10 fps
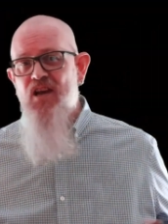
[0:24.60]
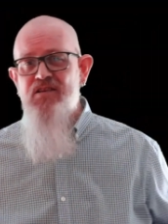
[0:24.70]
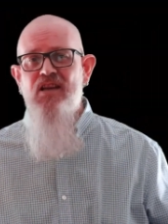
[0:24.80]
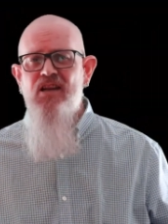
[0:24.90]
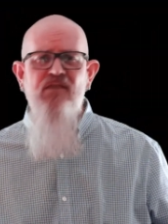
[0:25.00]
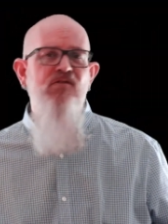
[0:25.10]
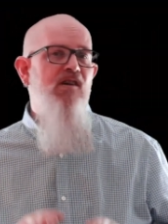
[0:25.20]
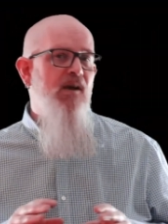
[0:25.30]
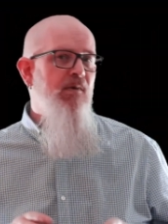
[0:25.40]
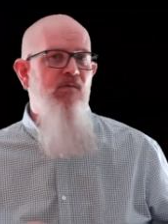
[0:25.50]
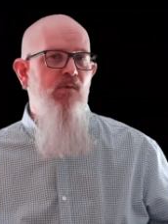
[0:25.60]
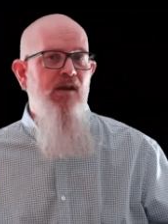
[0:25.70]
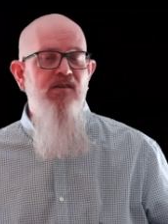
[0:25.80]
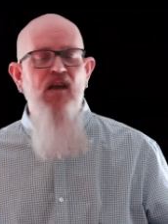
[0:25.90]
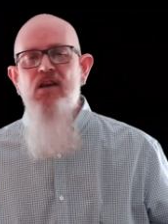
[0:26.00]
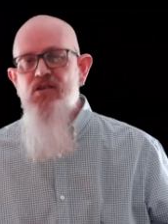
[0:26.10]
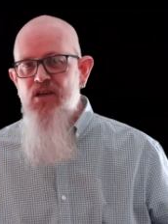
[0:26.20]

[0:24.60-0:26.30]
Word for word: chatting and after a couple of weeks